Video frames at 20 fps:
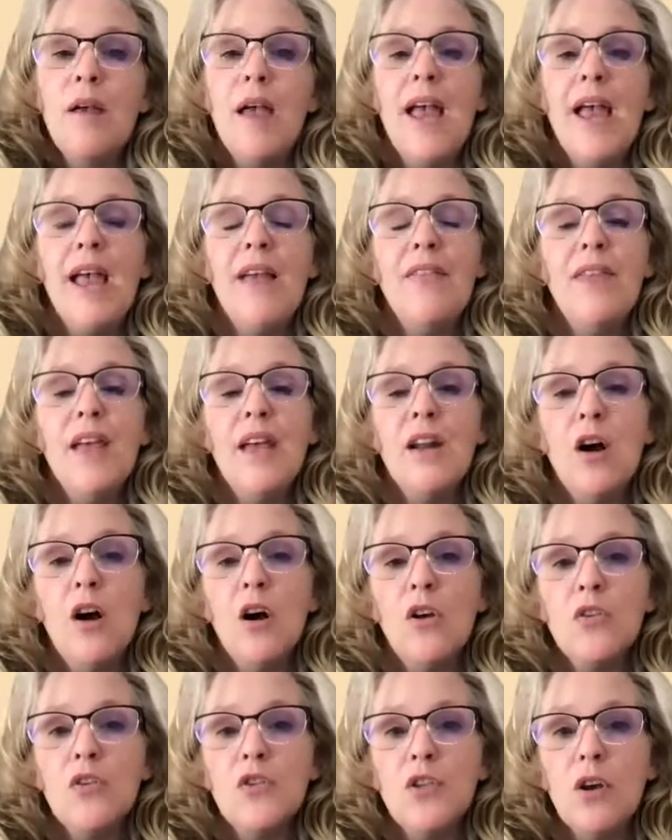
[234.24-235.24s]
and then
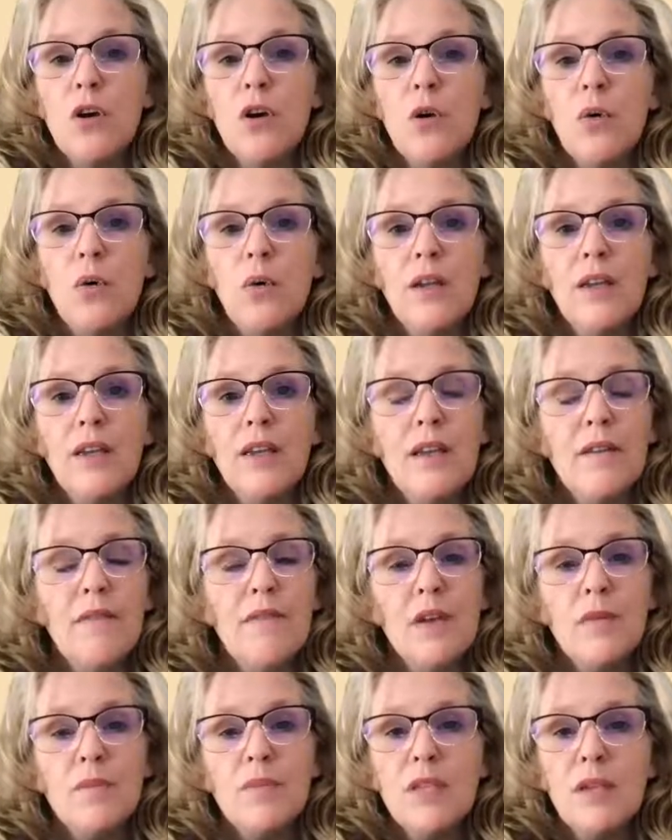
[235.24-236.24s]
also give
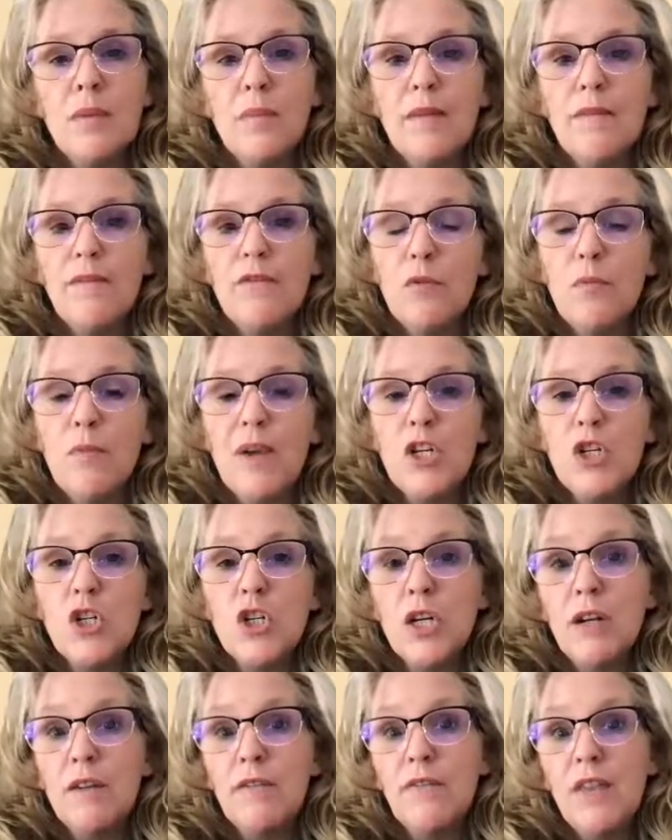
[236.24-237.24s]
them some
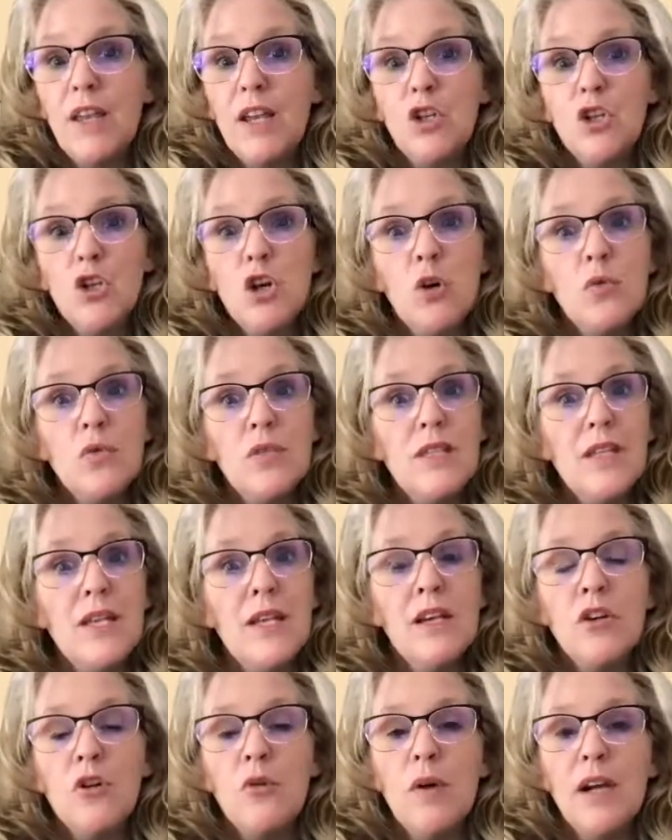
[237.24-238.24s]
information if they chose the
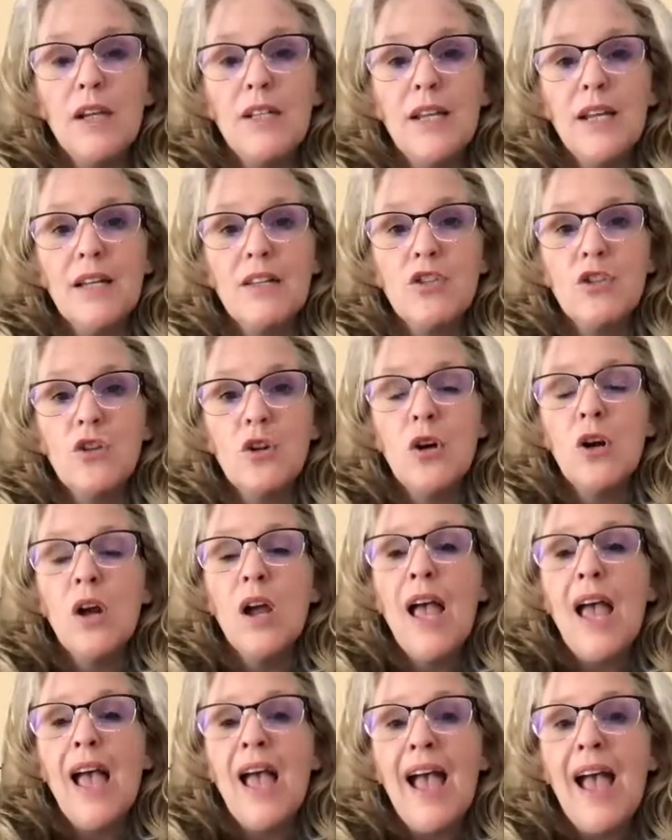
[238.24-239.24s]
incorrect answer,
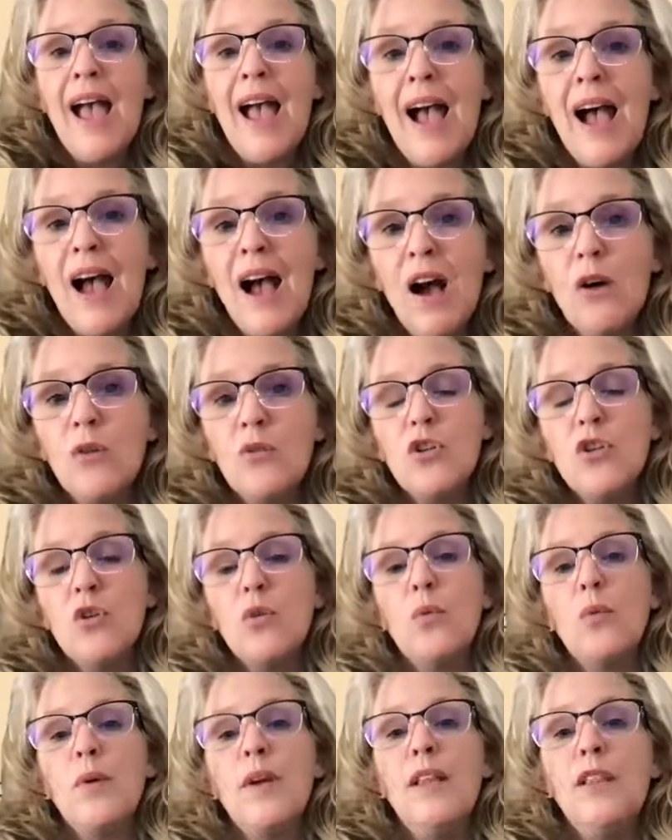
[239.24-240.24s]
how to
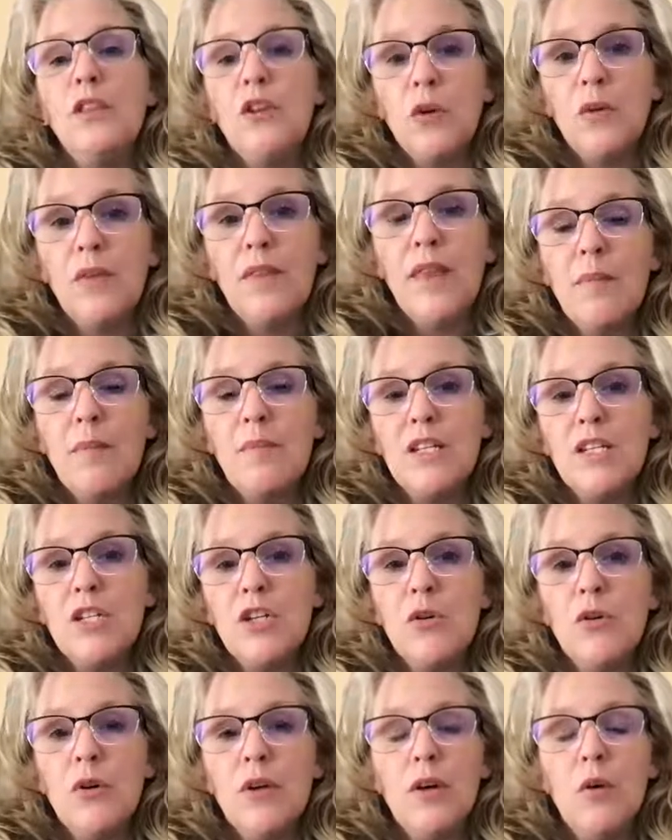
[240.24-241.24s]
relearn
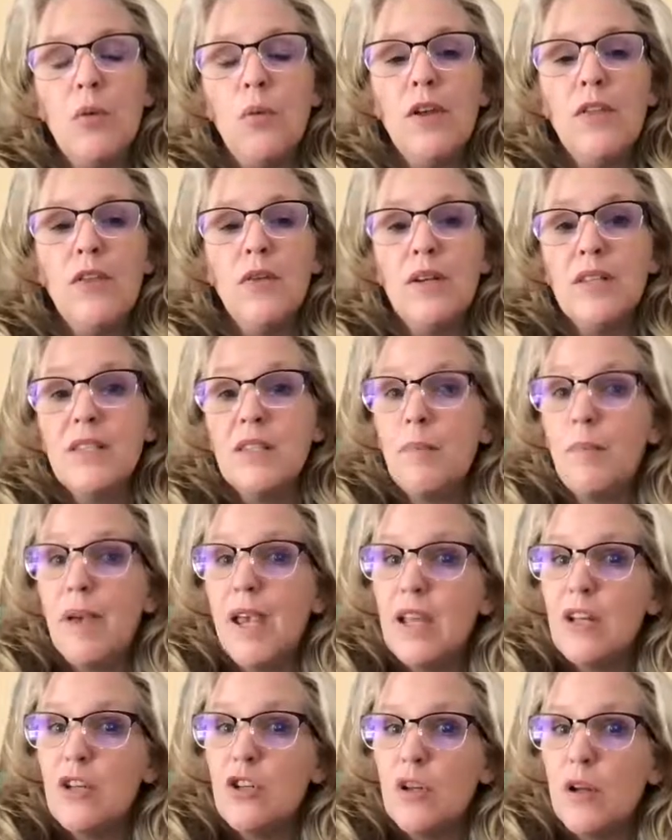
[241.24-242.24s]
material, whether it's a
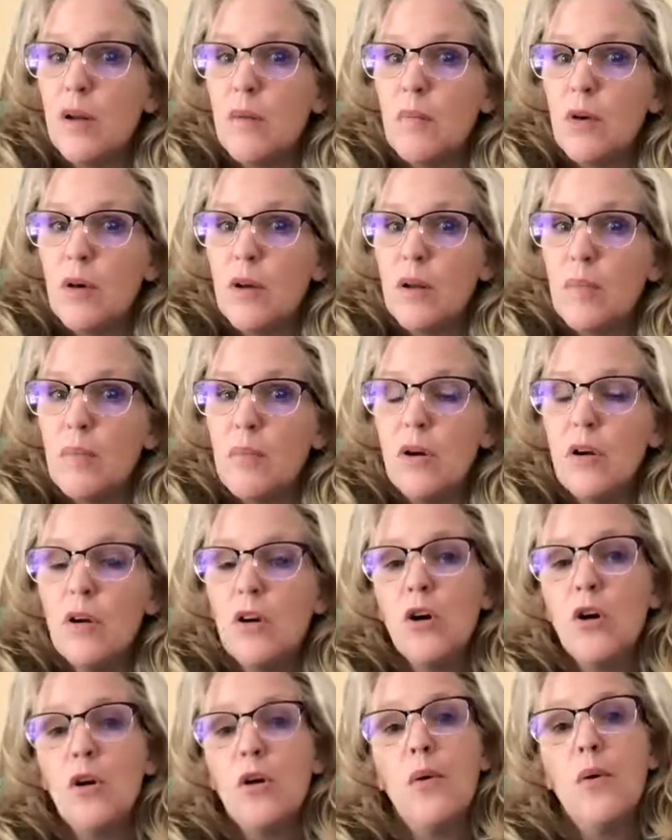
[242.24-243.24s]
page number in a
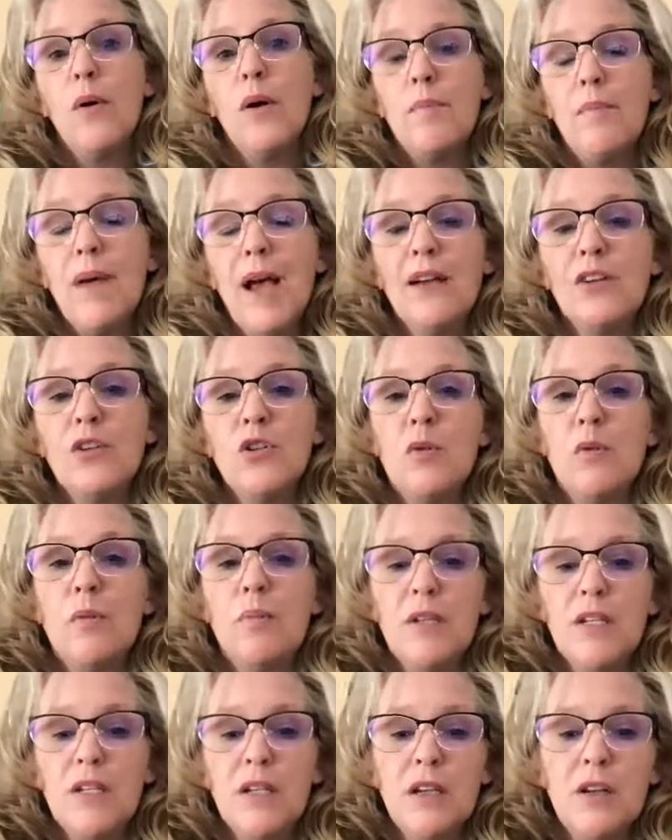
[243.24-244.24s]
book or going back to a
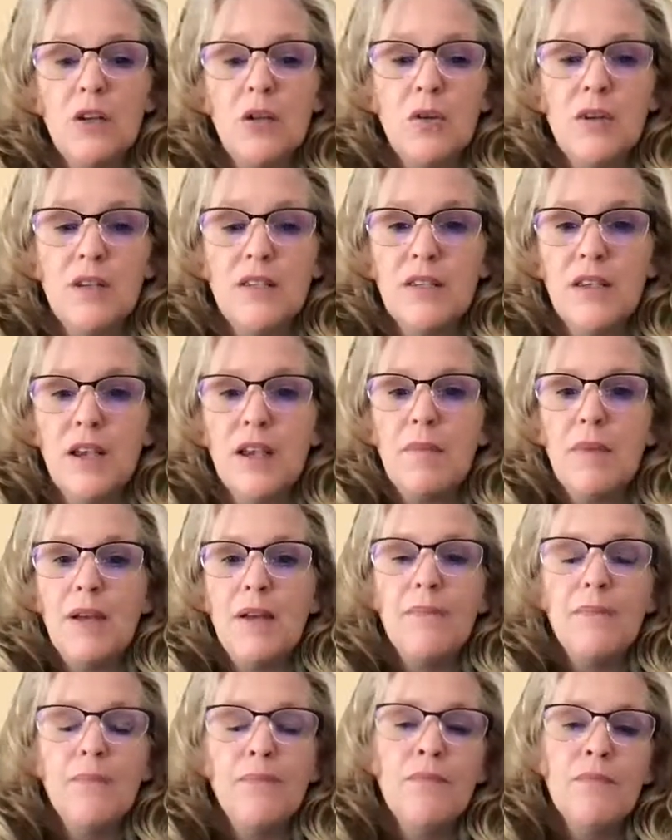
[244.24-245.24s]
particular assignment.